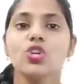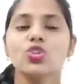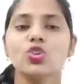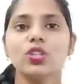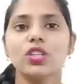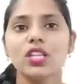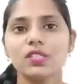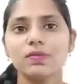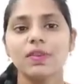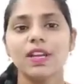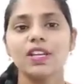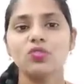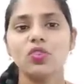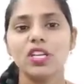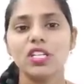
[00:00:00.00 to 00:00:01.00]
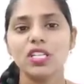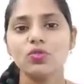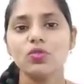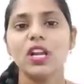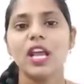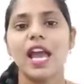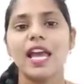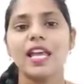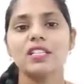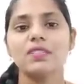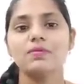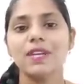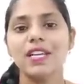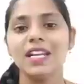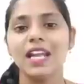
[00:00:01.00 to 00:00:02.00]
so this mig-21
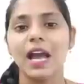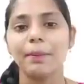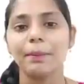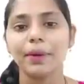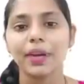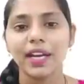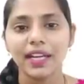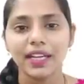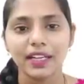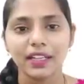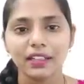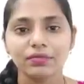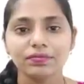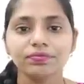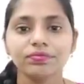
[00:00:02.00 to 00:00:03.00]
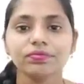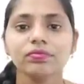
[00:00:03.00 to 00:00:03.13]
has been upgraded